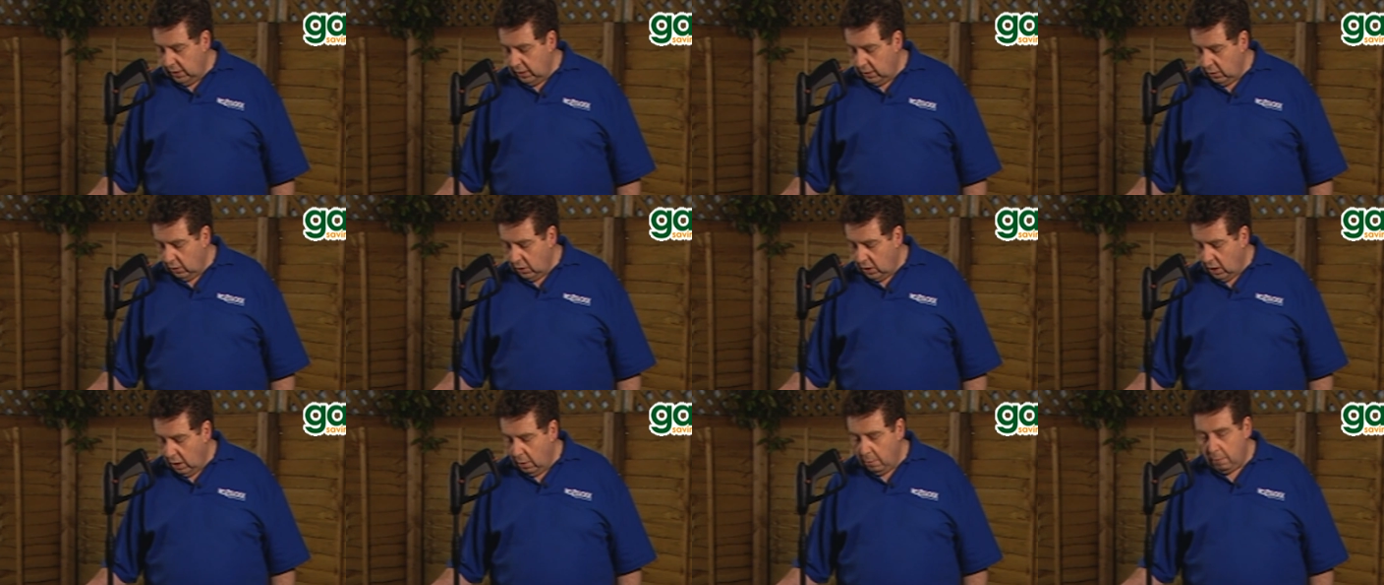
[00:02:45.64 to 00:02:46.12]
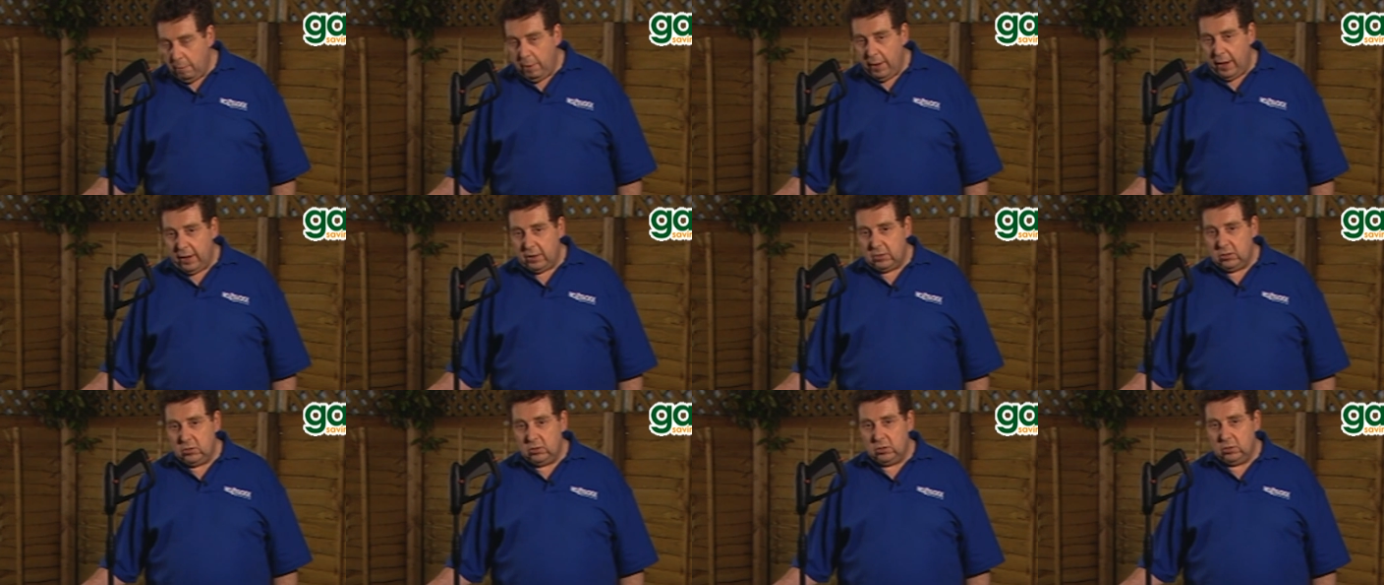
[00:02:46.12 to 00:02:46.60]
the little
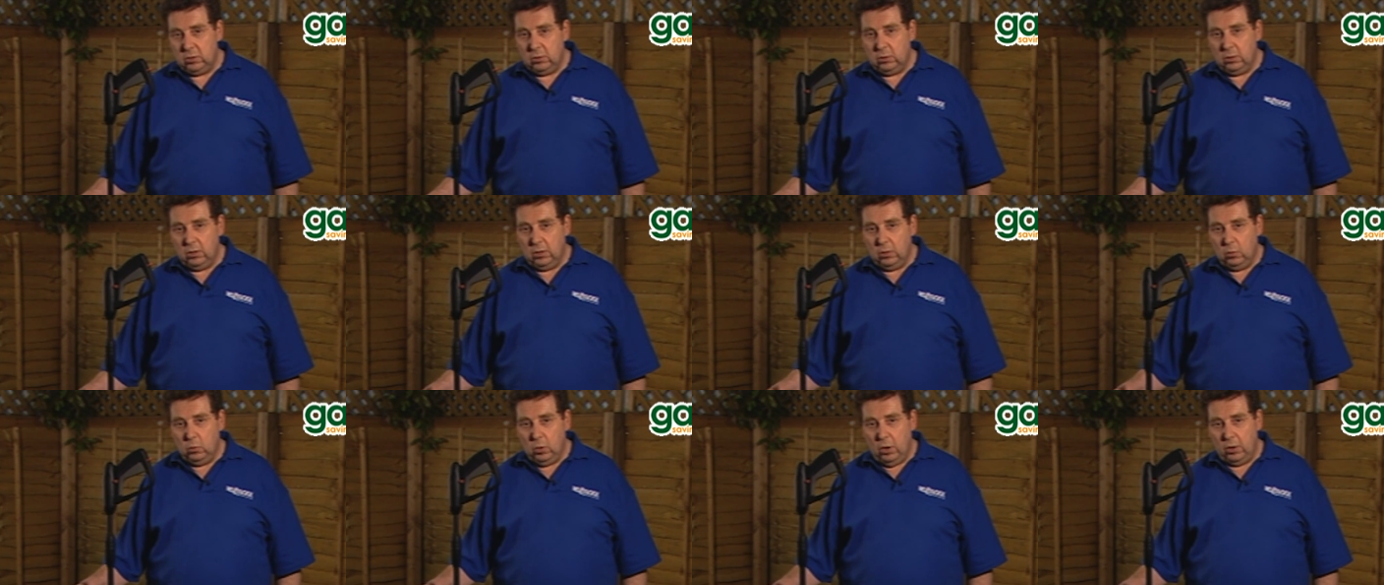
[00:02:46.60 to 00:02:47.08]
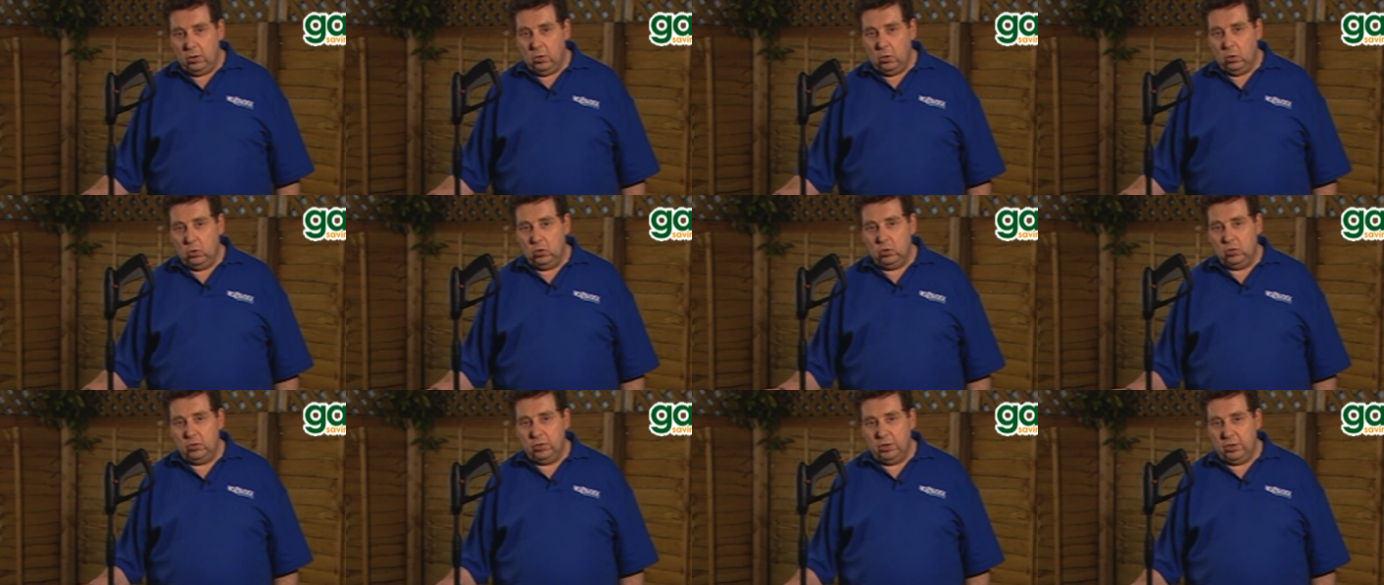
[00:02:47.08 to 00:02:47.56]
compact
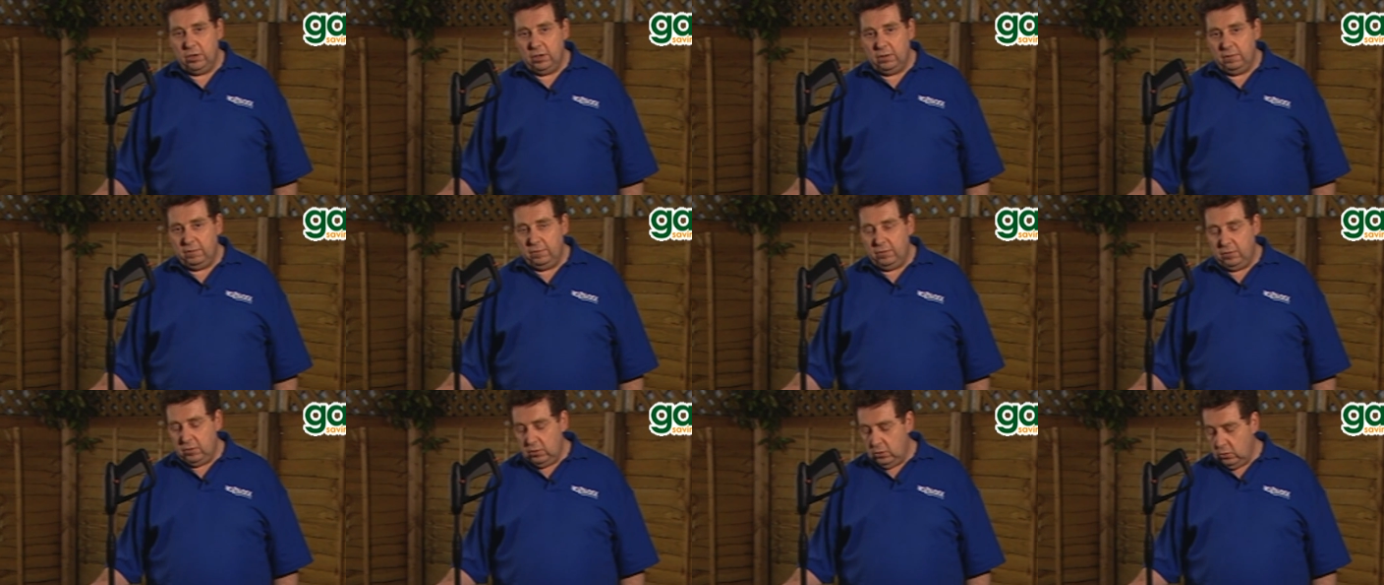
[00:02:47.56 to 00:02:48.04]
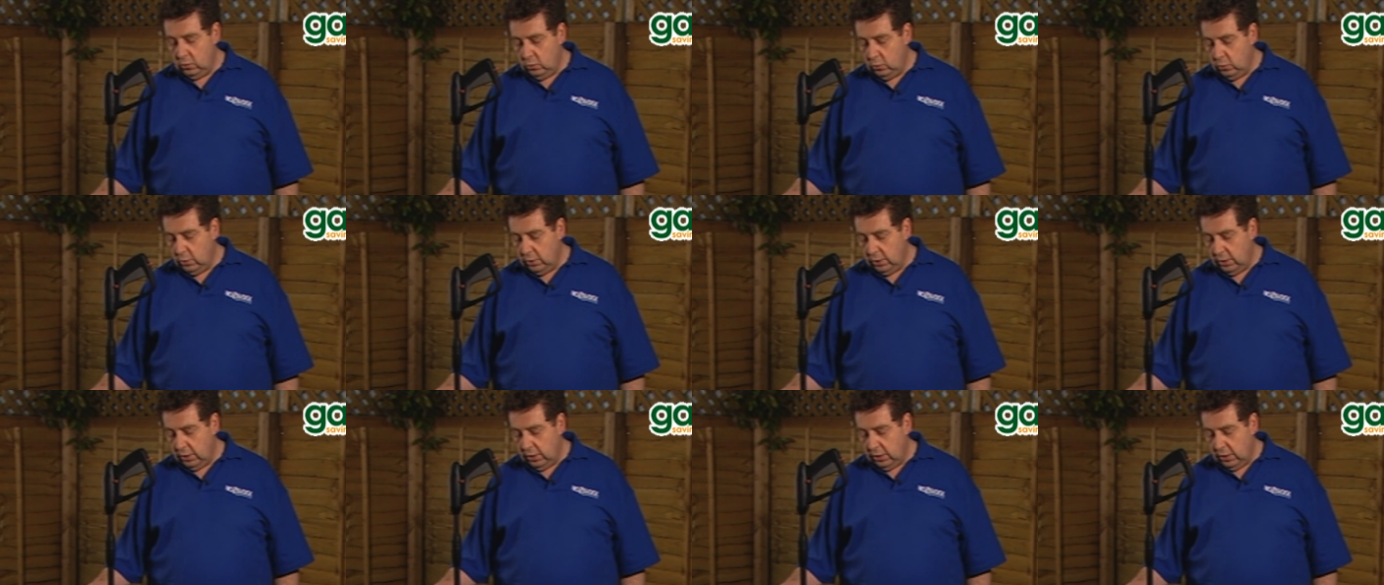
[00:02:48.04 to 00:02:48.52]
100, if
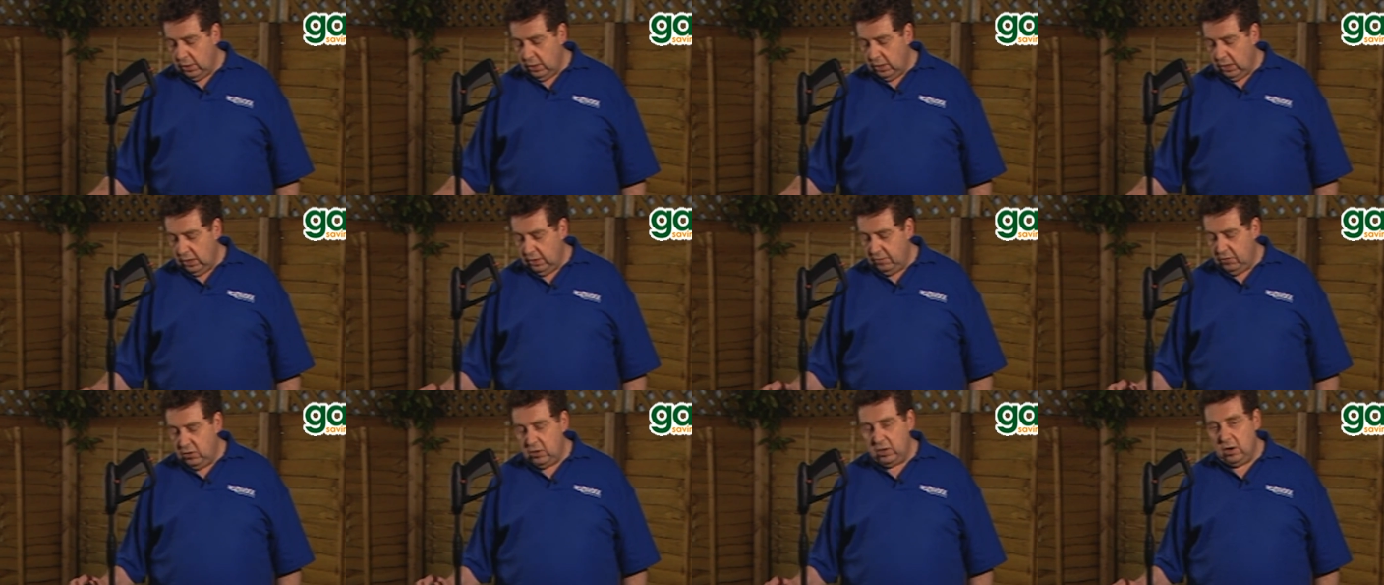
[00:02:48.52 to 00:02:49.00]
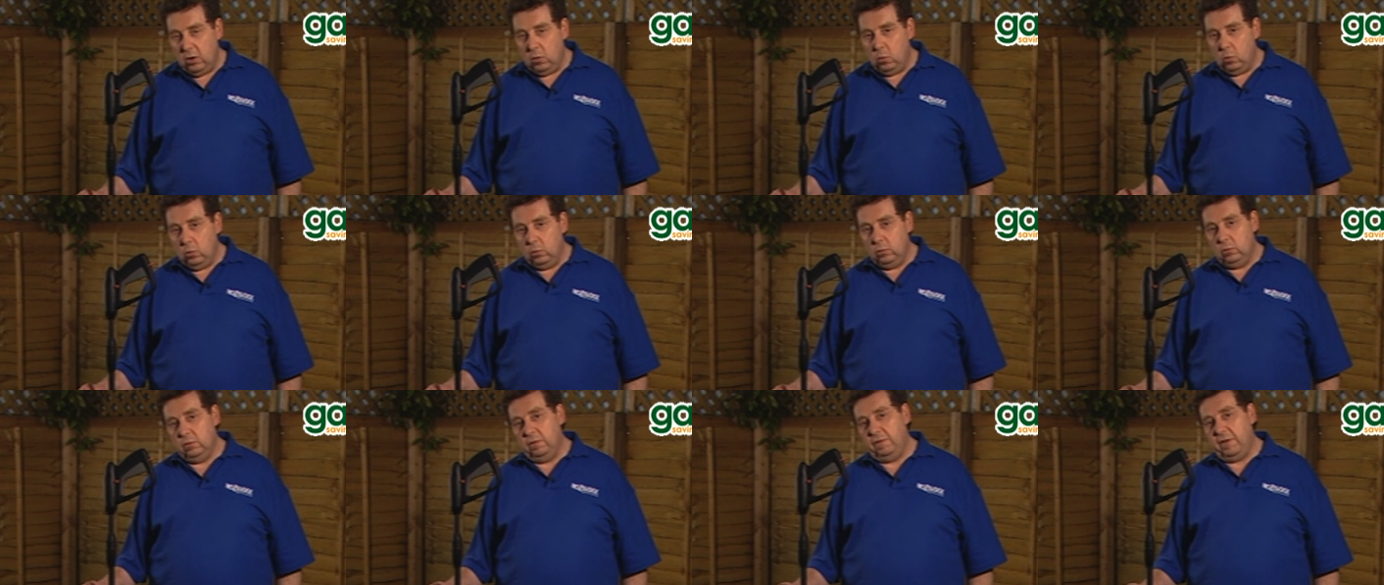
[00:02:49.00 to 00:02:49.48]
you
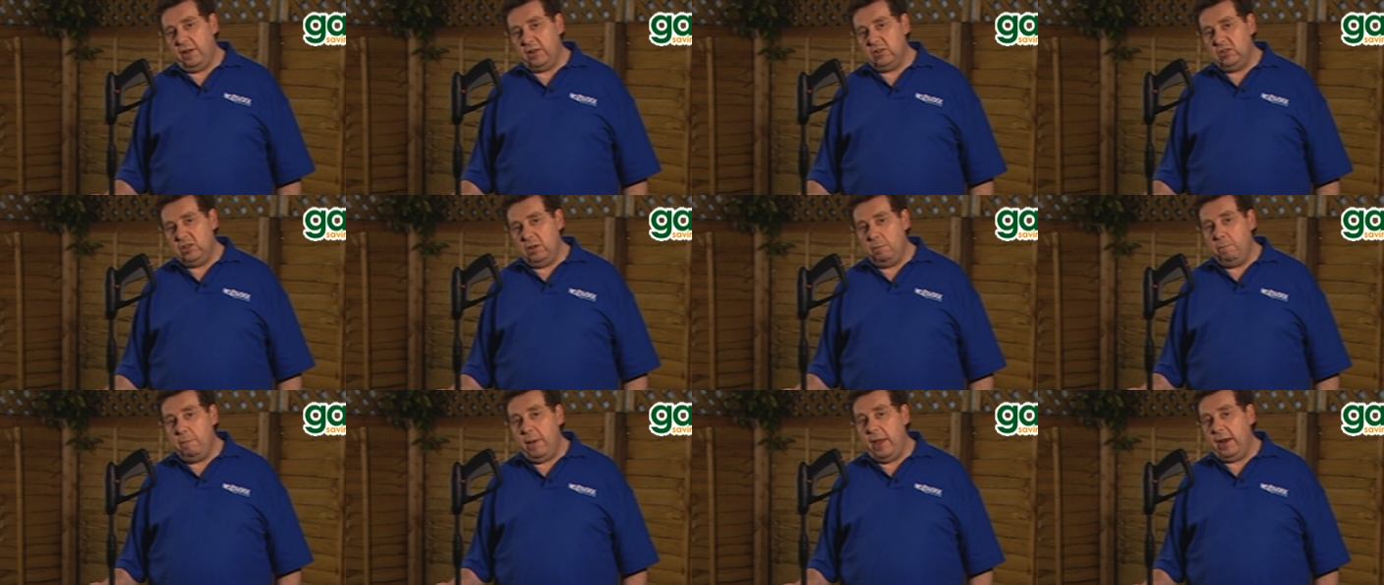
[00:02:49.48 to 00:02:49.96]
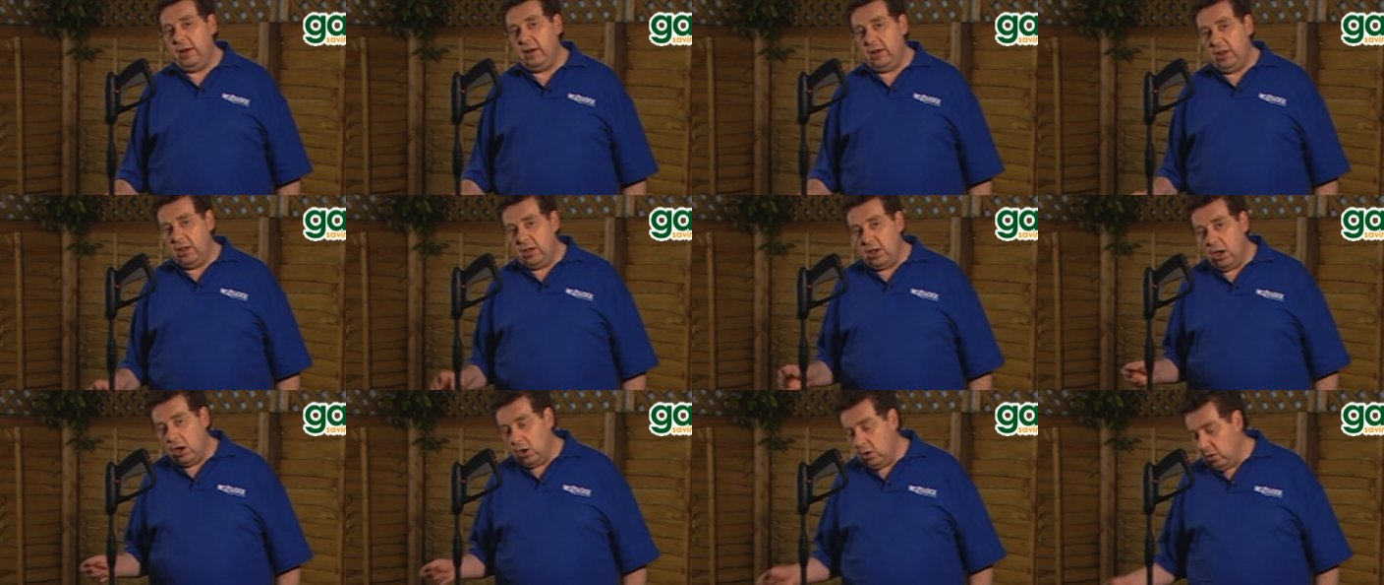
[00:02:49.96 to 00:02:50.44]
don't fancy
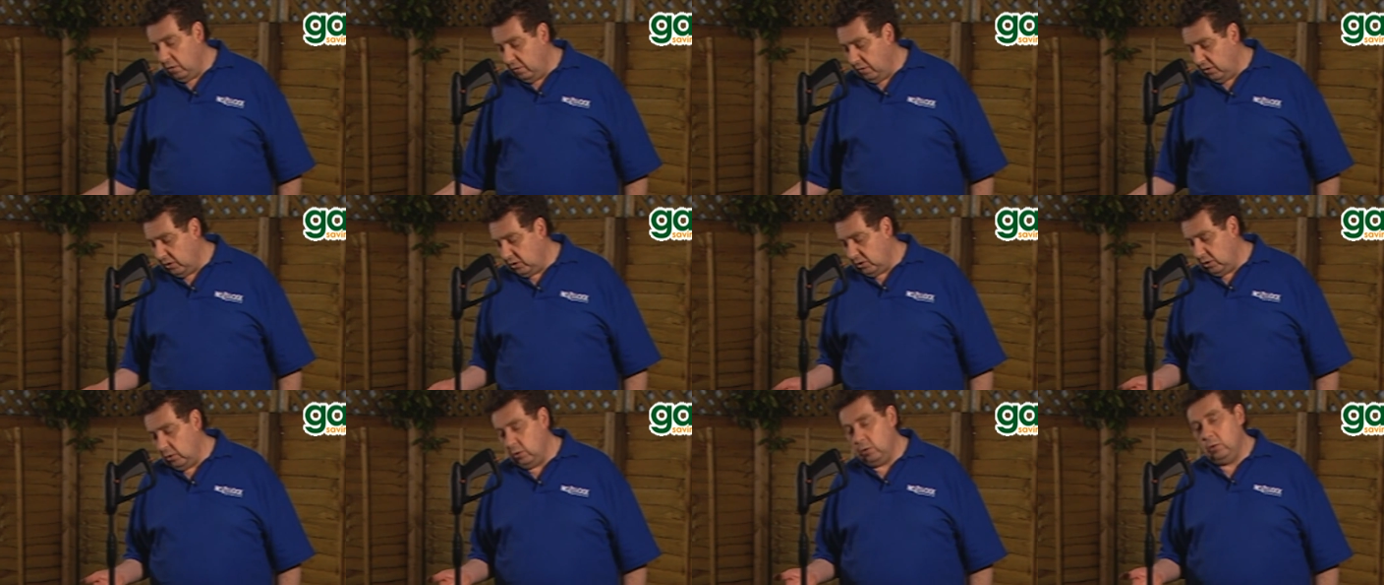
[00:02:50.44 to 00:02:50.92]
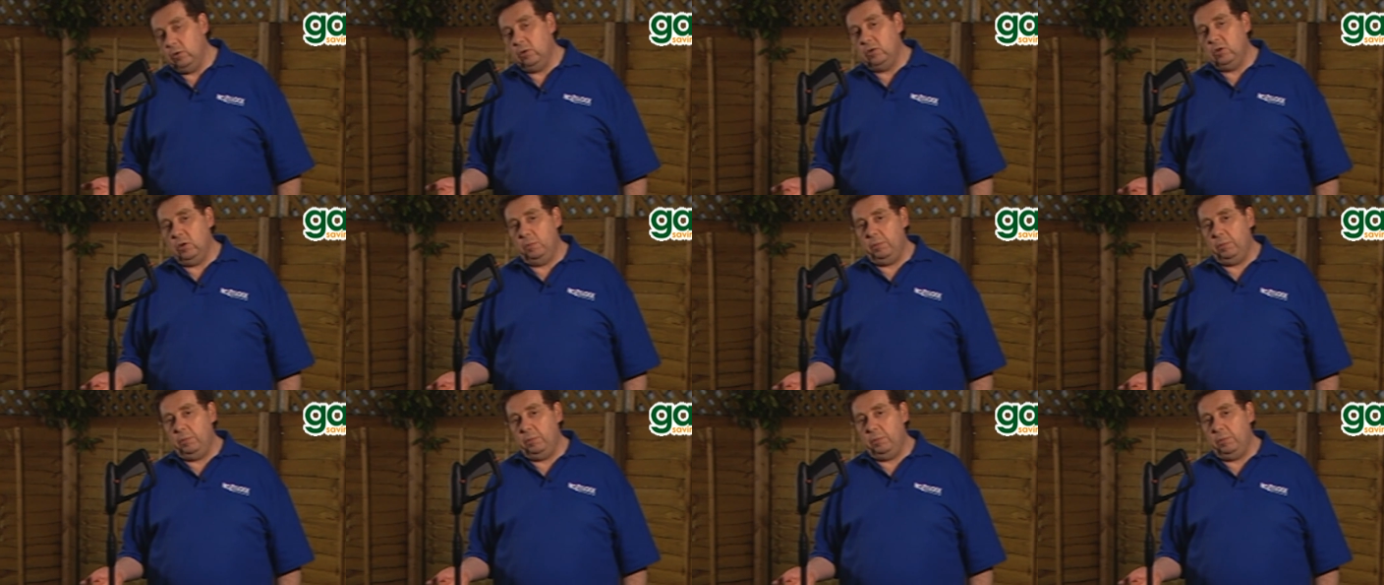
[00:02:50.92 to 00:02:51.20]
bending over to